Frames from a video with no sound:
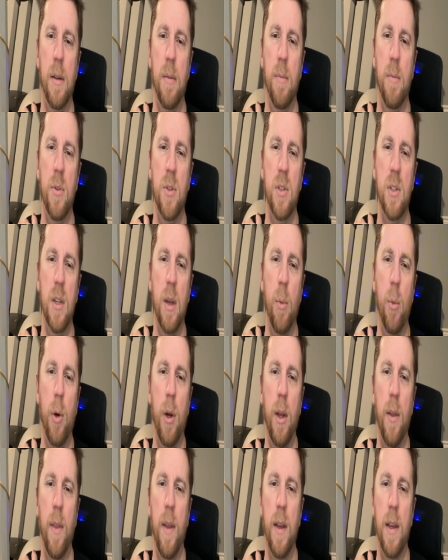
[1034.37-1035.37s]

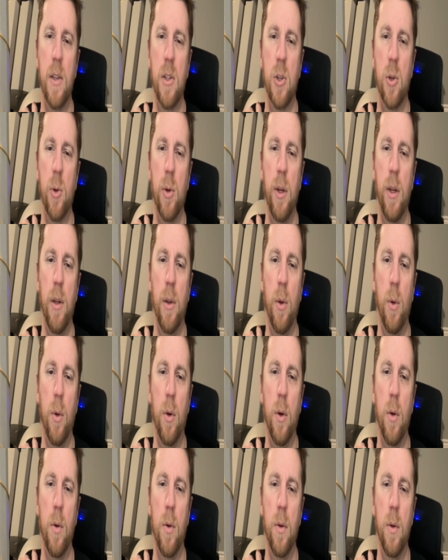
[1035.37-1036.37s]
Subway, I think, has a green
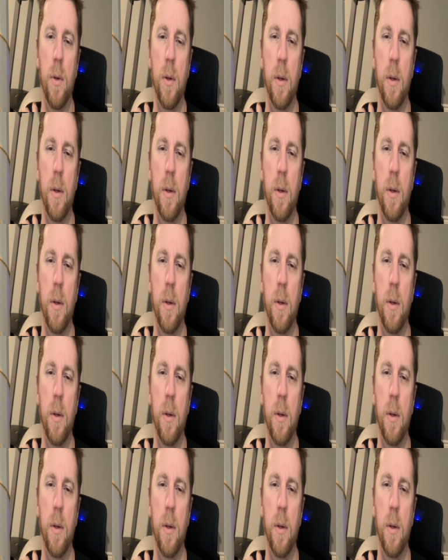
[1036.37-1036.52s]
logo.